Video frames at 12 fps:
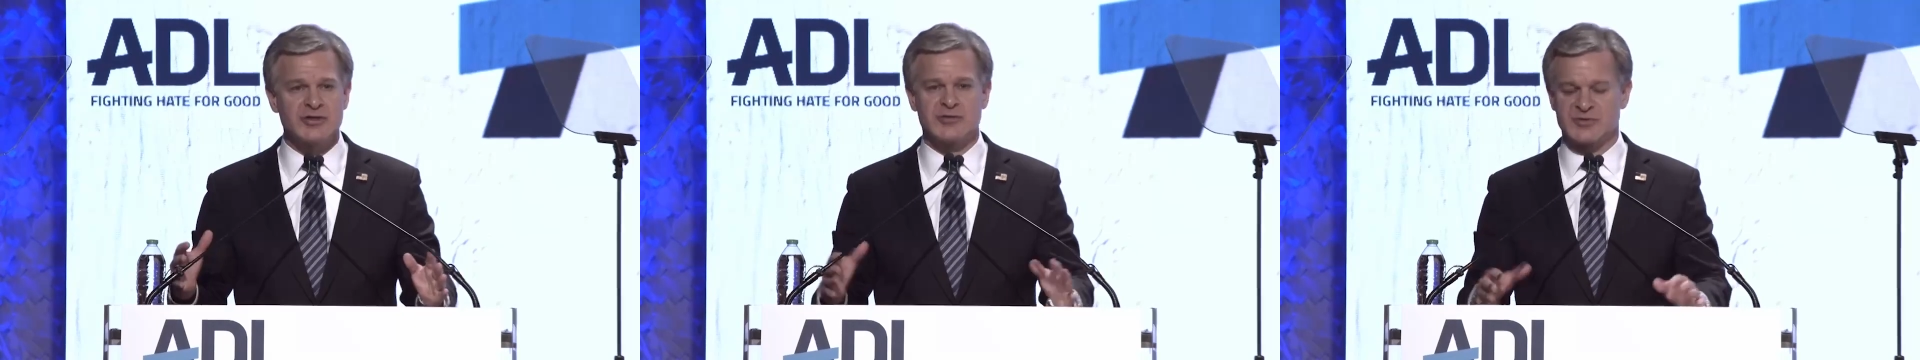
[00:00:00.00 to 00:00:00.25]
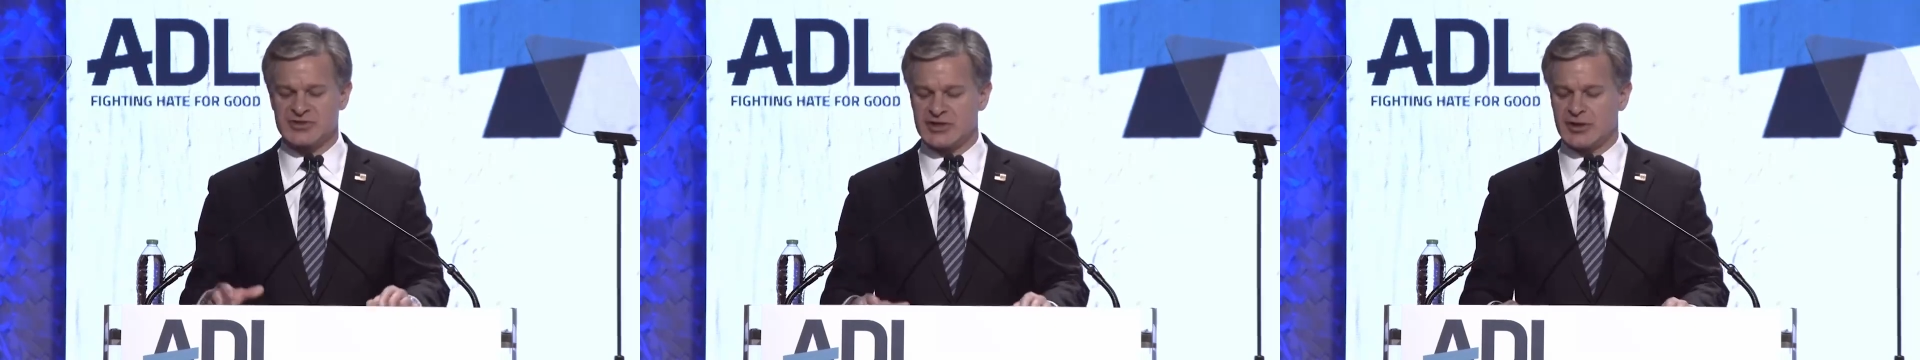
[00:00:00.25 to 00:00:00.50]

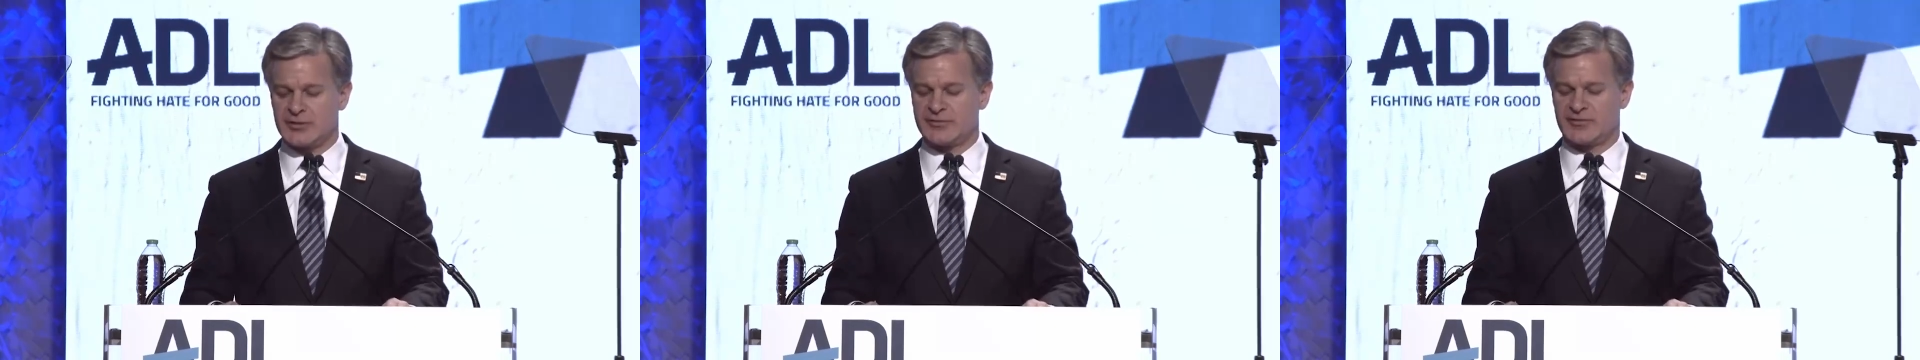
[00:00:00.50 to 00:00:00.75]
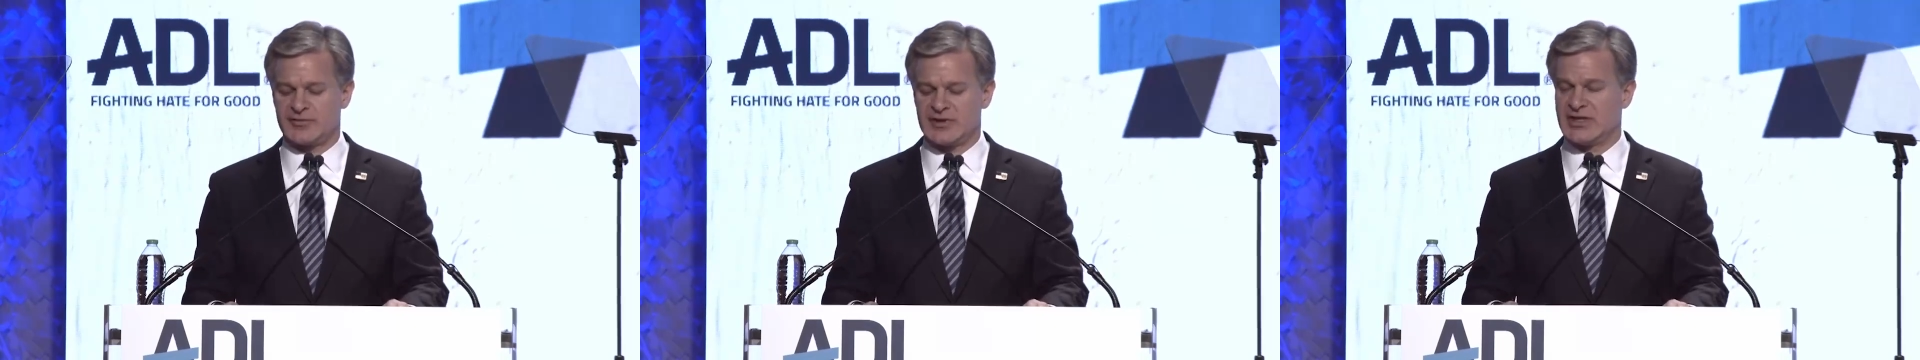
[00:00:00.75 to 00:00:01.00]

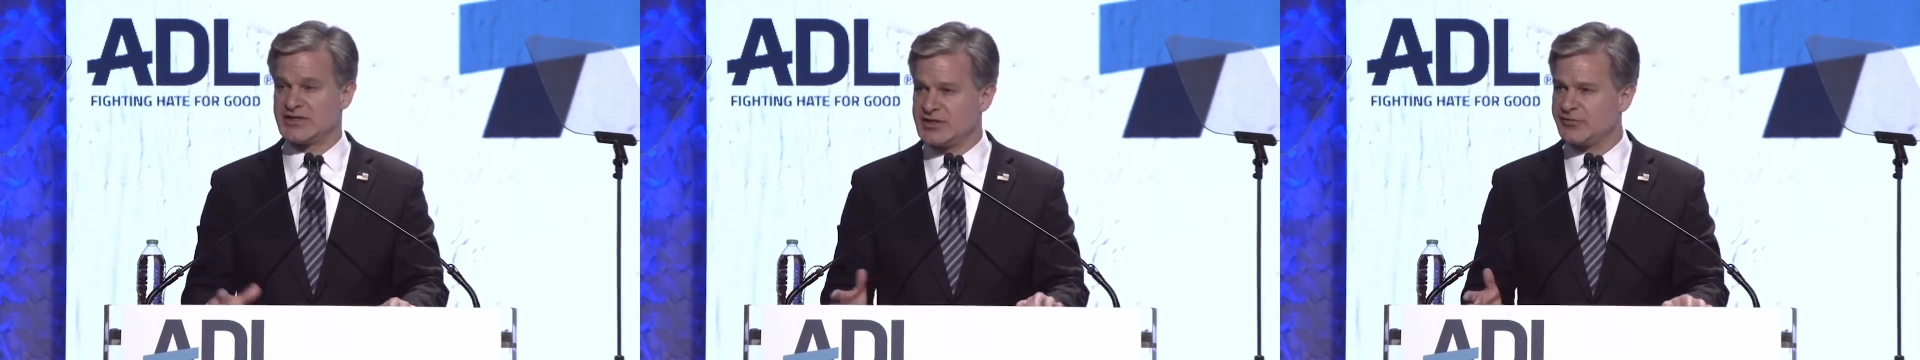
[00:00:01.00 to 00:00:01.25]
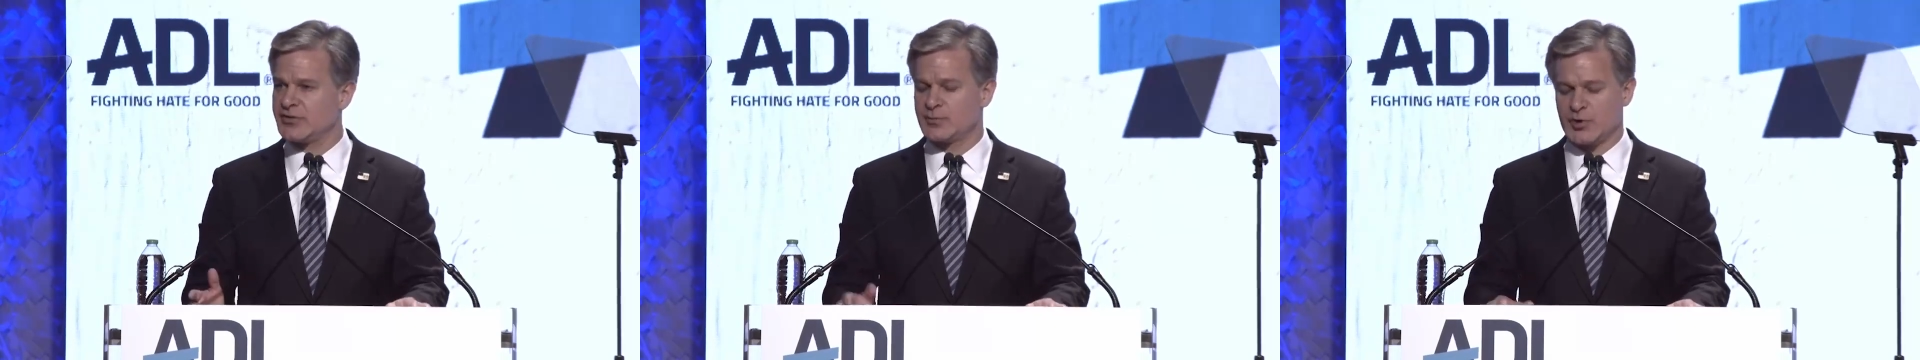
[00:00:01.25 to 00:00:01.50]
himself in a
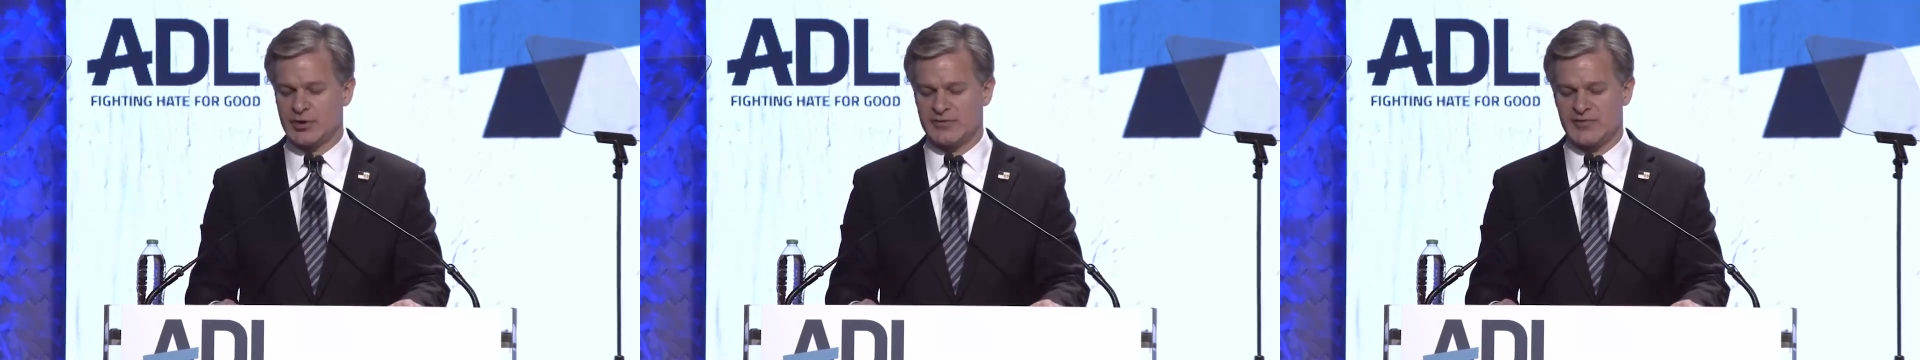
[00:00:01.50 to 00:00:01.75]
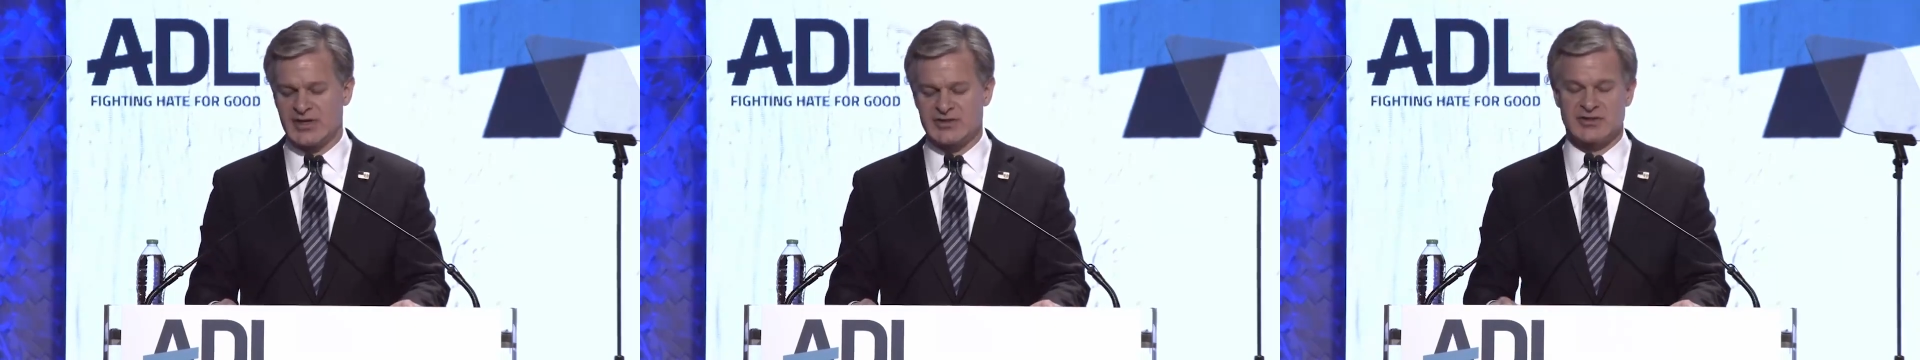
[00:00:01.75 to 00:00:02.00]
different
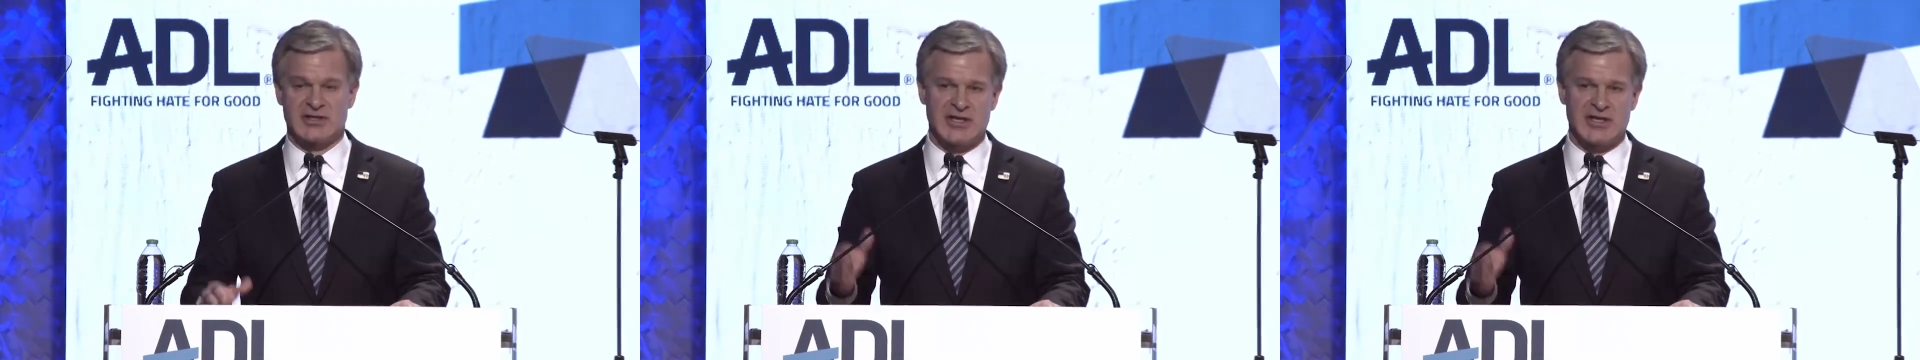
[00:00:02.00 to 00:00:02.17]
motivation.